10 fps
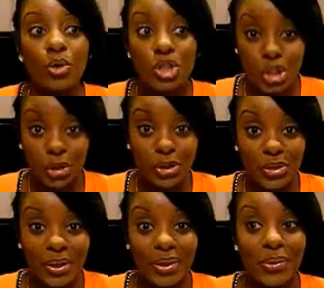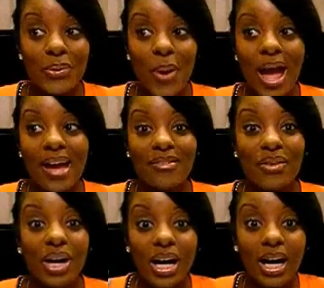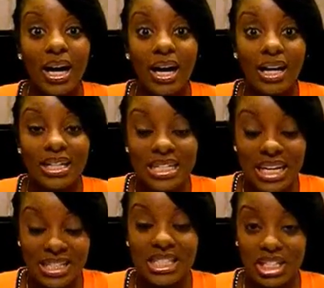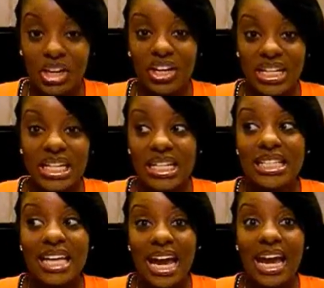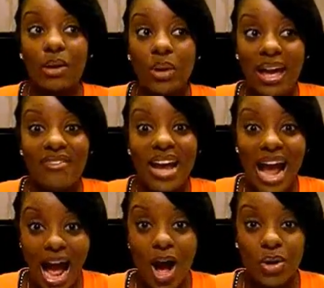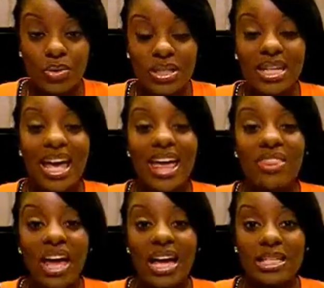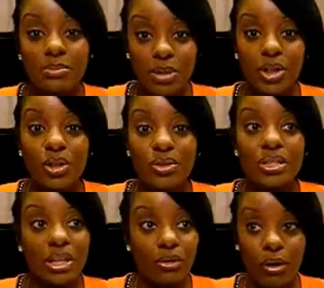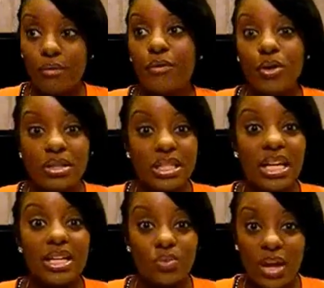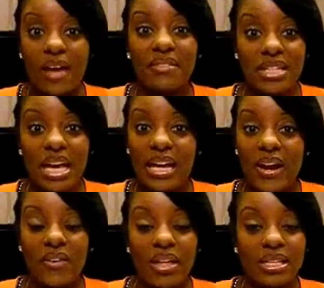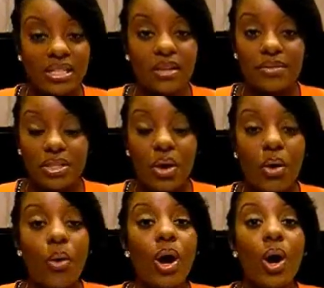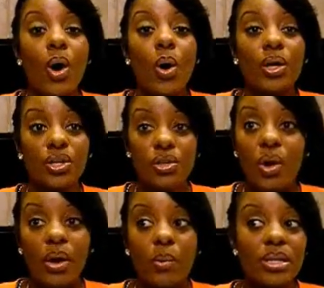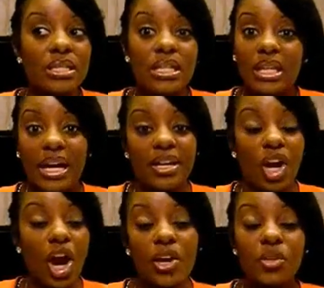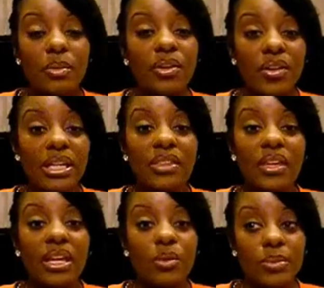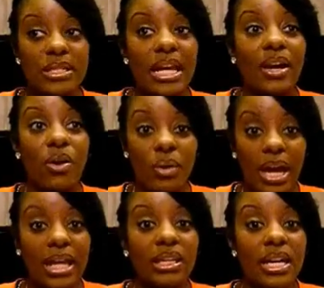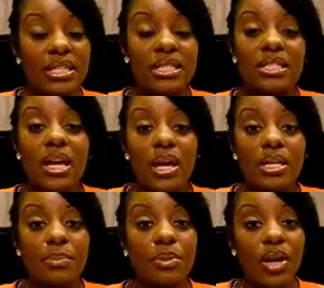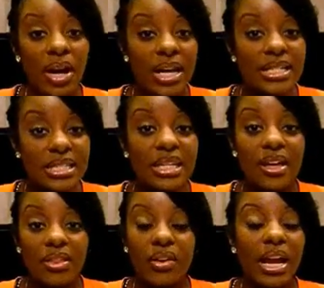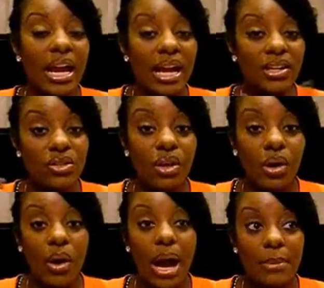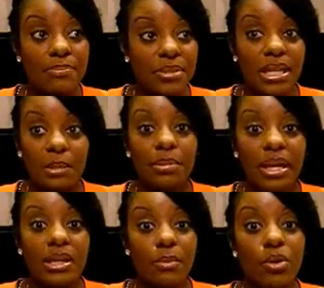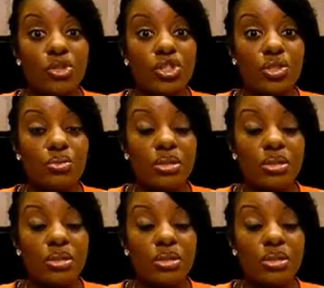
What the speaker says: children who have necessary needs, and we have a house that has bills, grown folks things. We have to take care of that stuff. So, you know, it wasn't like an argument or anything. It was like, okay, let's put our heads together, and you know, I set a plan in motion to